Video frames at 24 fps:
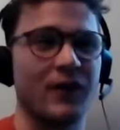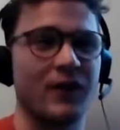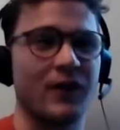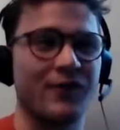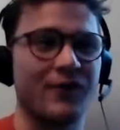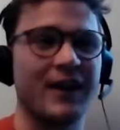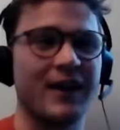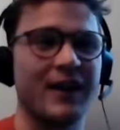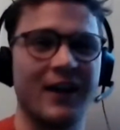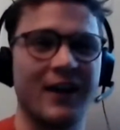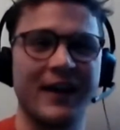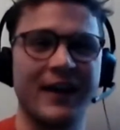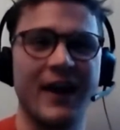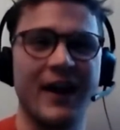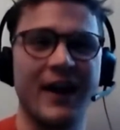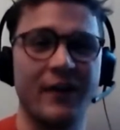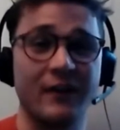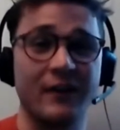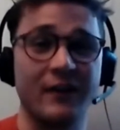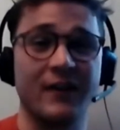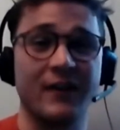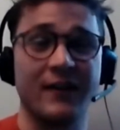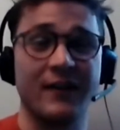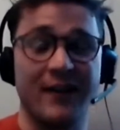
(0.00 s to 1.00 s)
And I really like
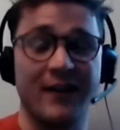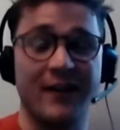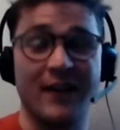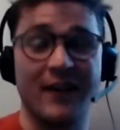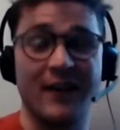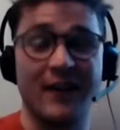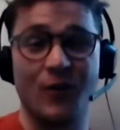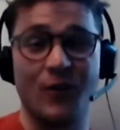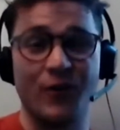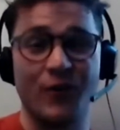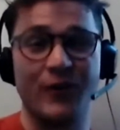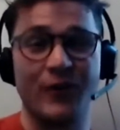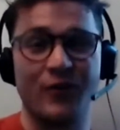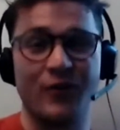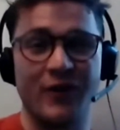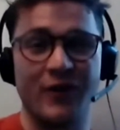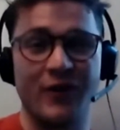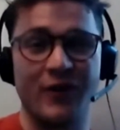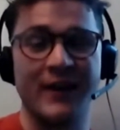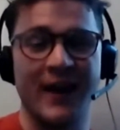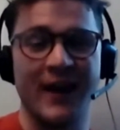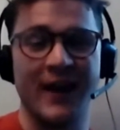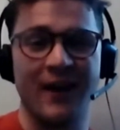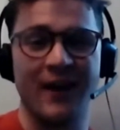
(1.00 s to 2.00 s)
hearing success stories
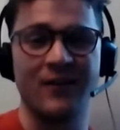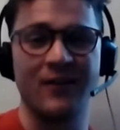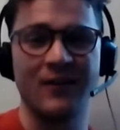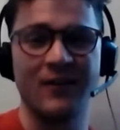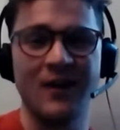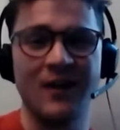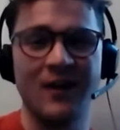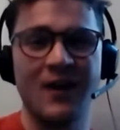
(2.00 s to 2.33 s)
right now.